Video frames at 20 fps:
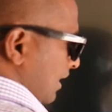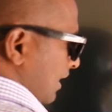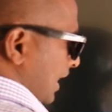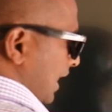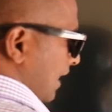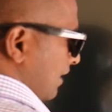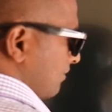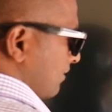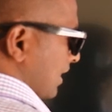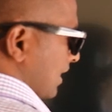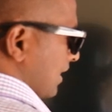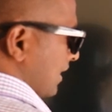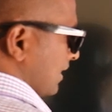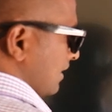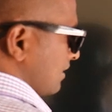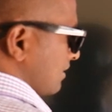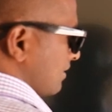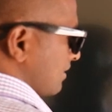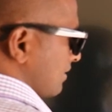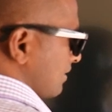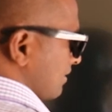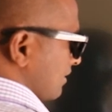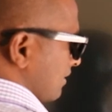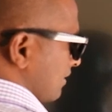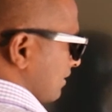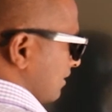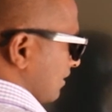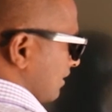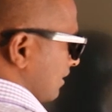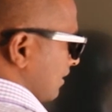After this,
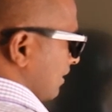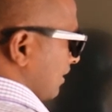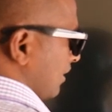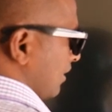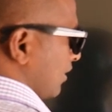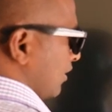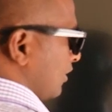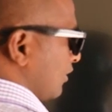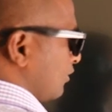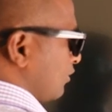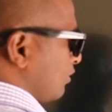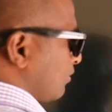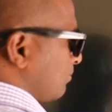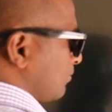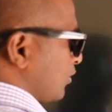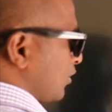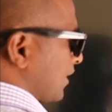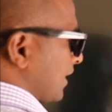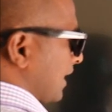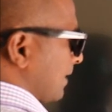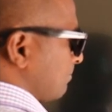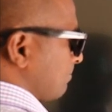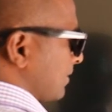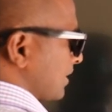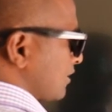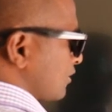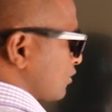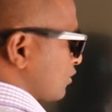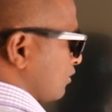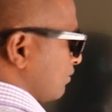no more
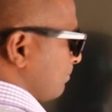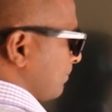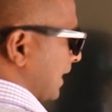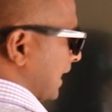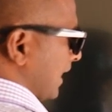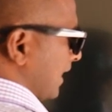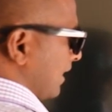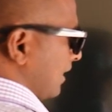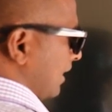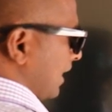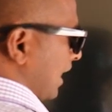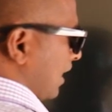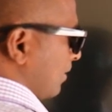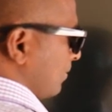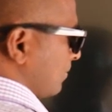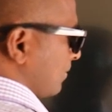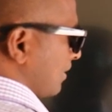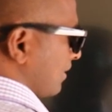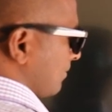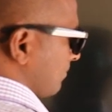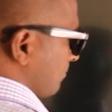numbers to bring it down.